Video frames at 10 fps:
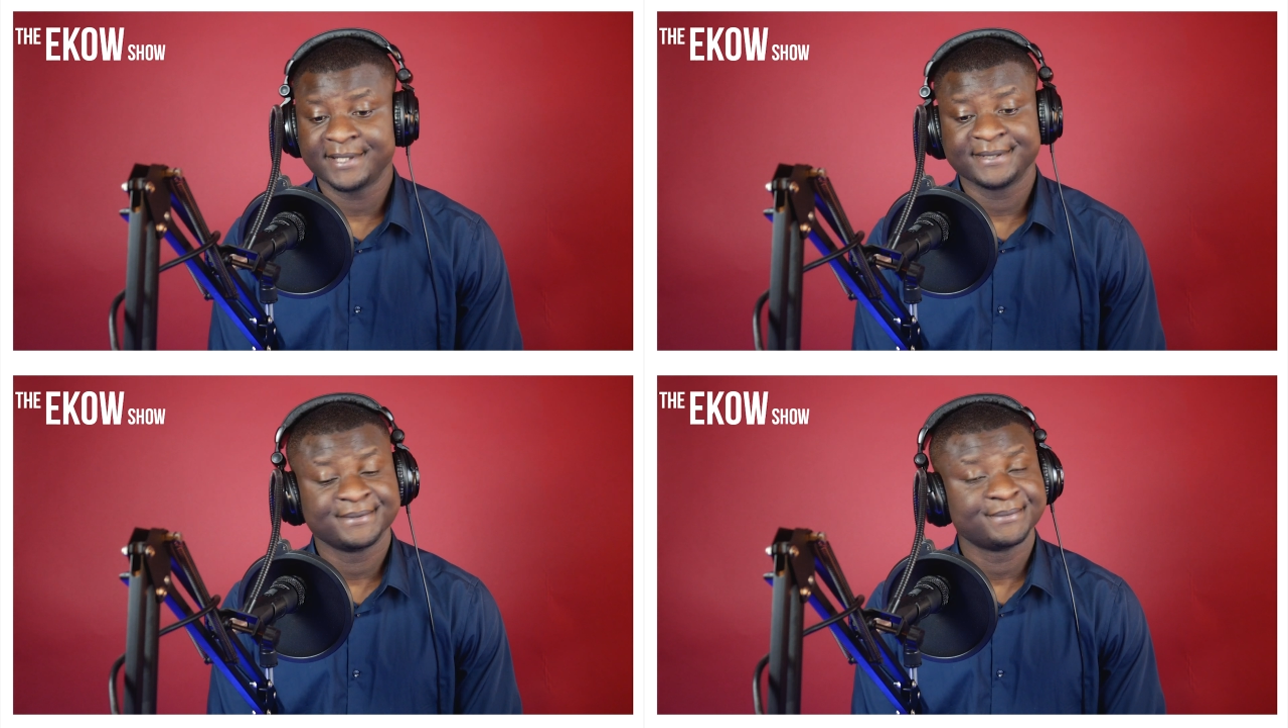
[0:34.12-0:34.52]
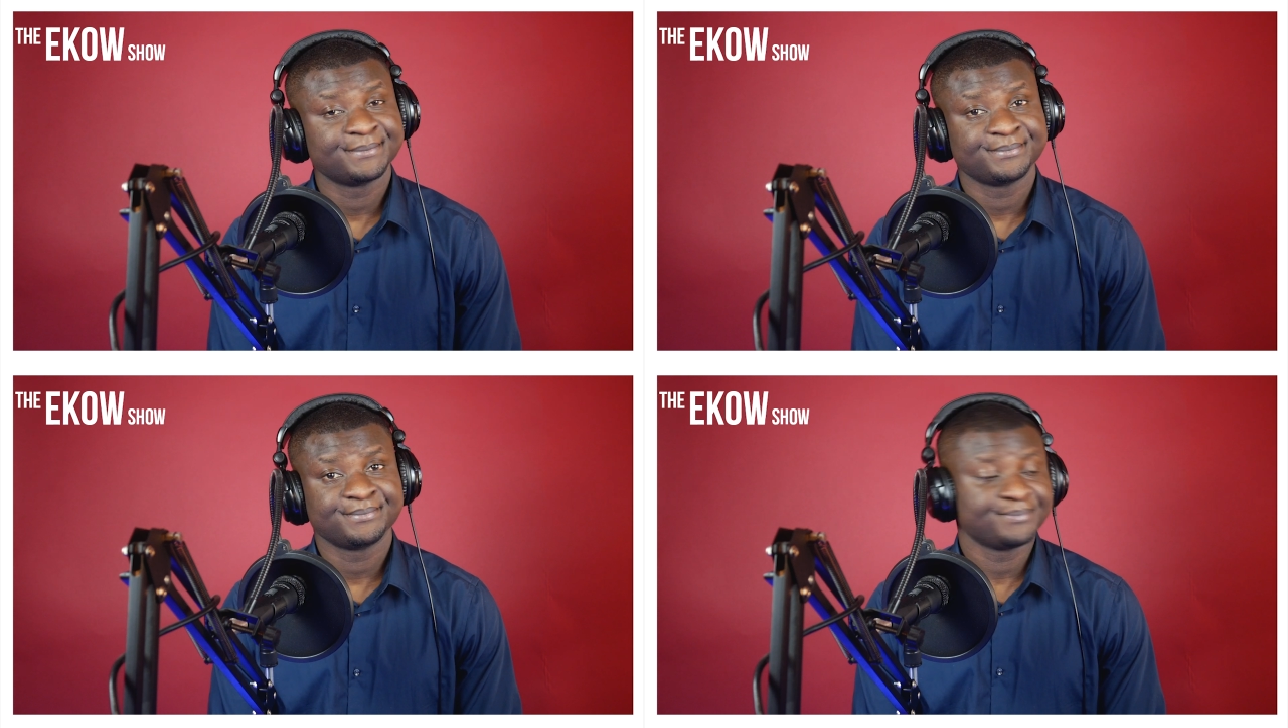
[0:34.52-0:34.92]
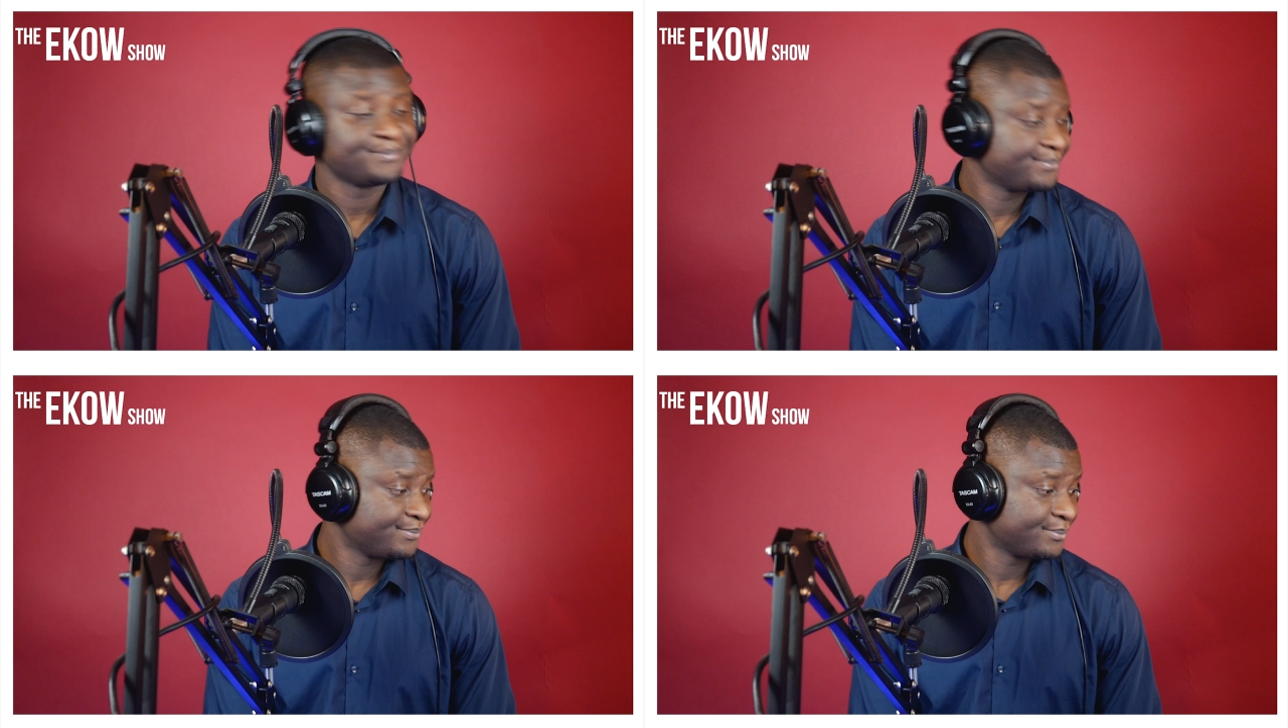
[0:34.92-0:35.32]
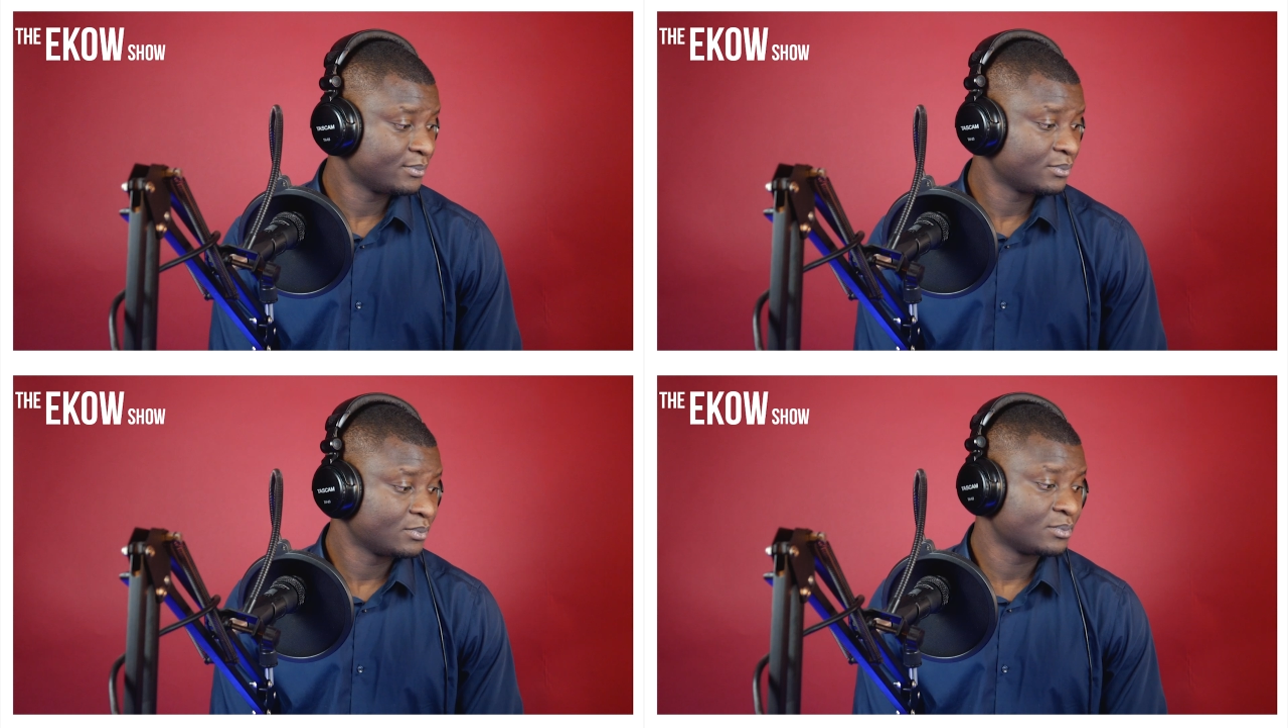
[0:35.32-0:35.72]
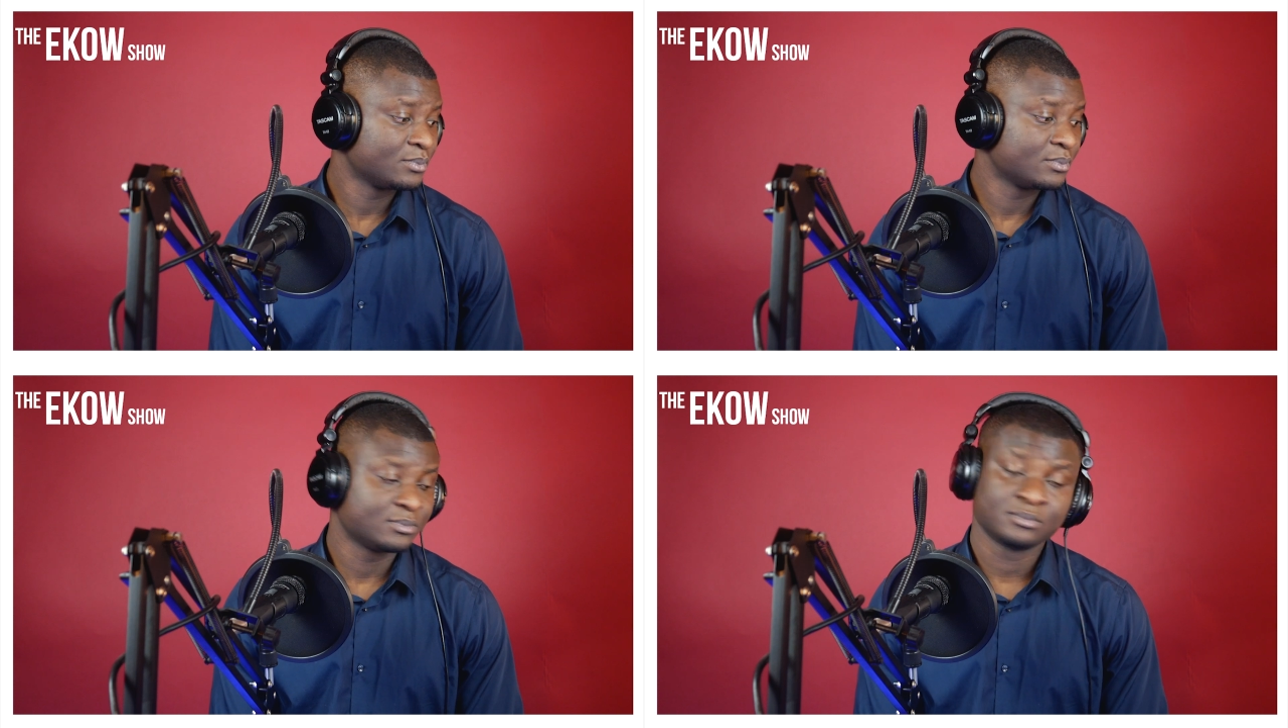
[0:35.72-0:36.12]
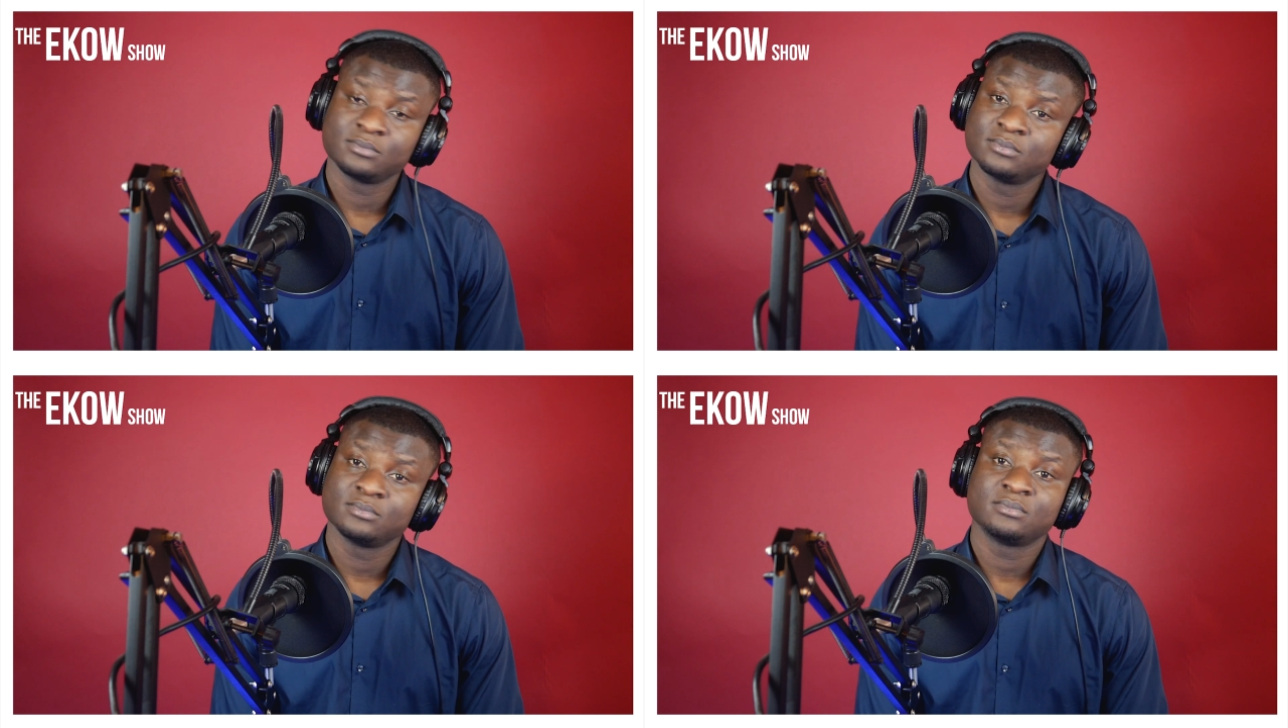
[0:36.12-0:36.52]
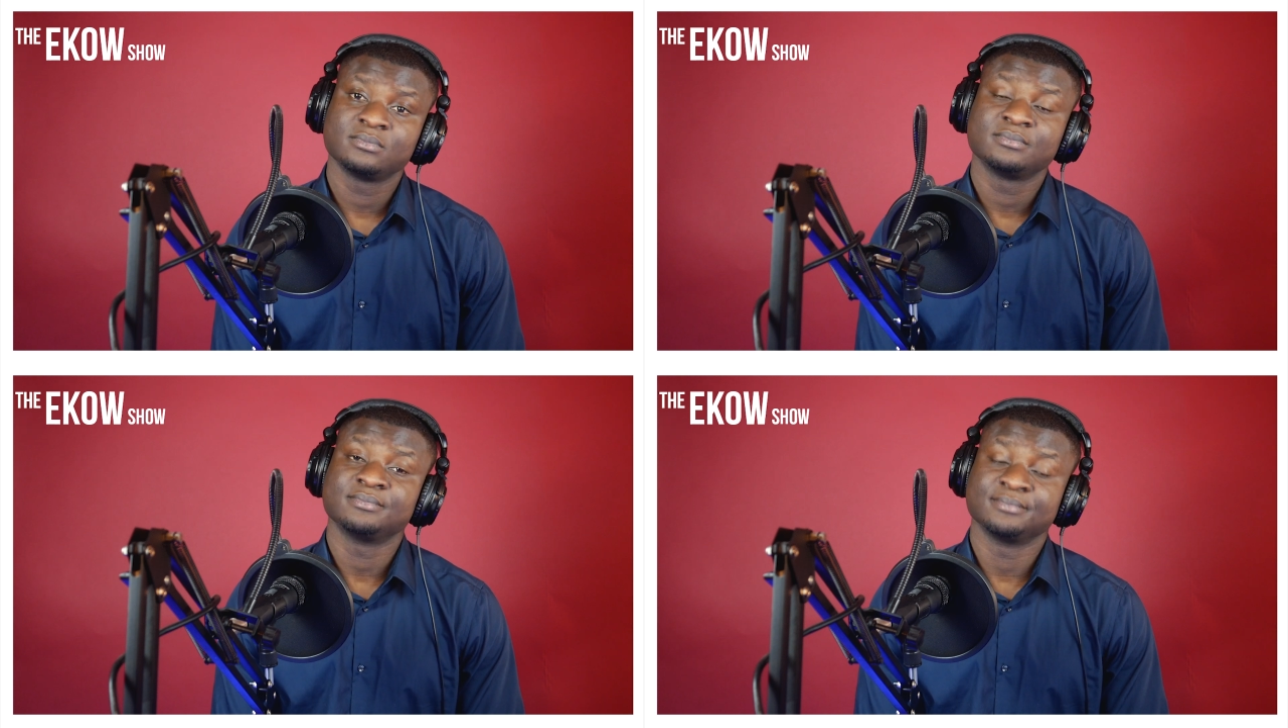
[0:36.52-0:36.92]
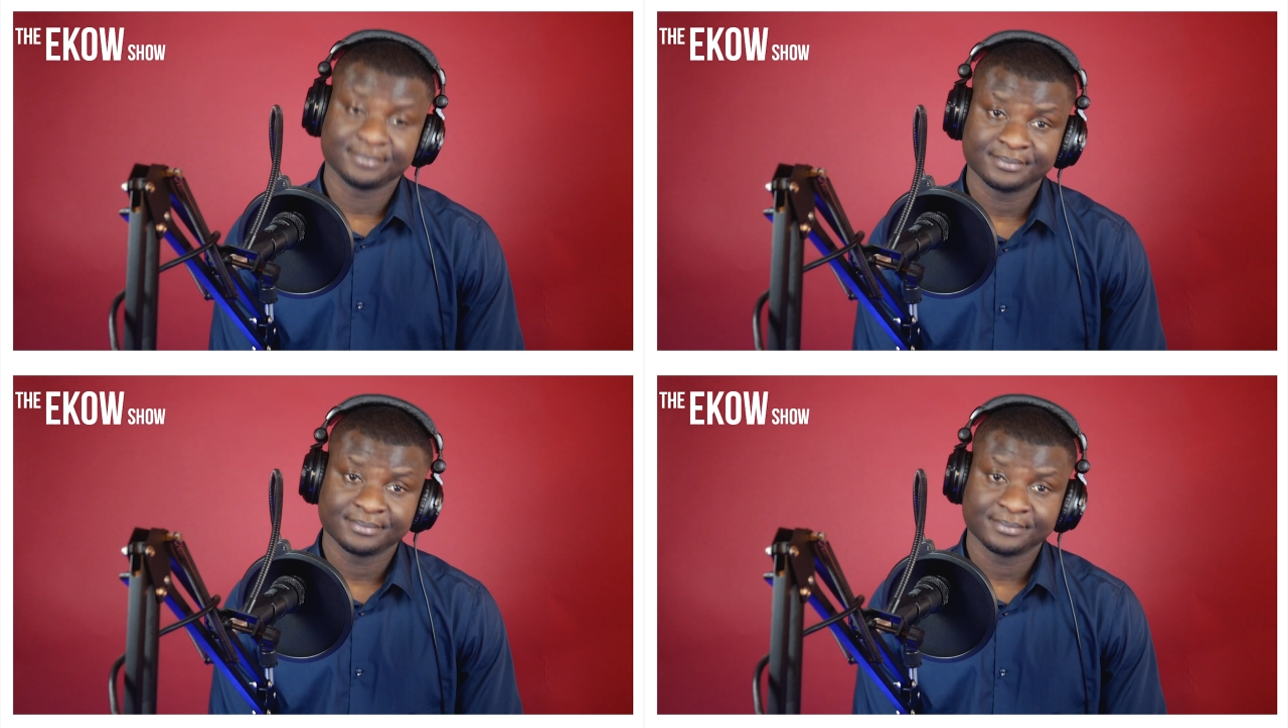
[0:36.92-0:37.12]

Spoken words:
Let your mistakes stay in the past